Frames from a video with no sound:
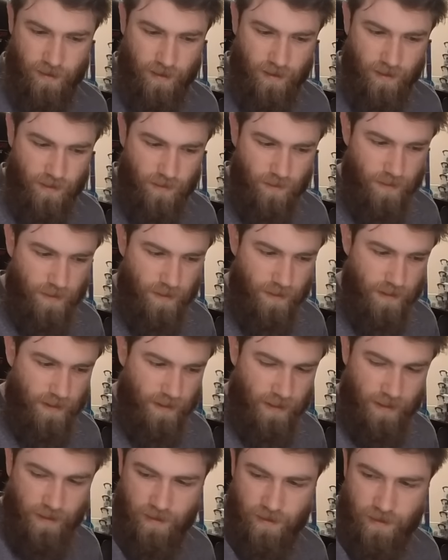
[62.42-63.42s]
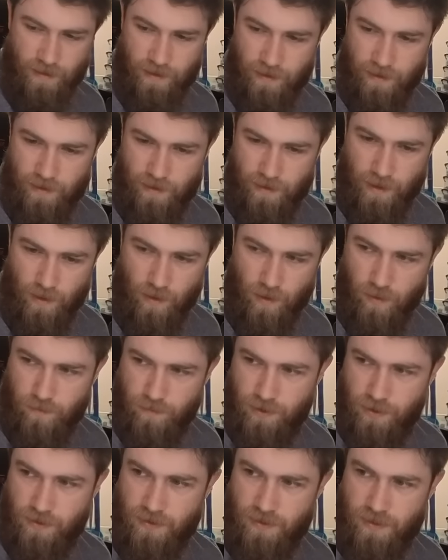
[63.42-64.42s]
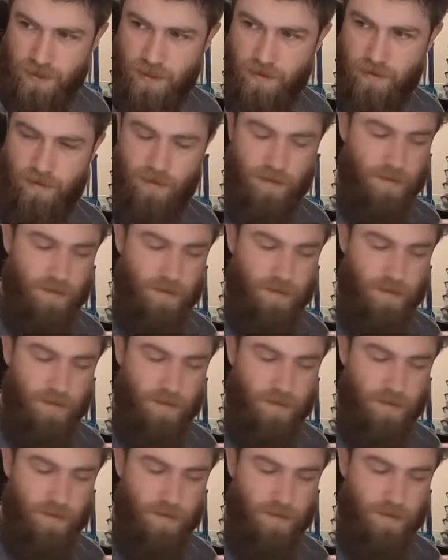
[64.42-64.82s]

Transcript: included in the options here.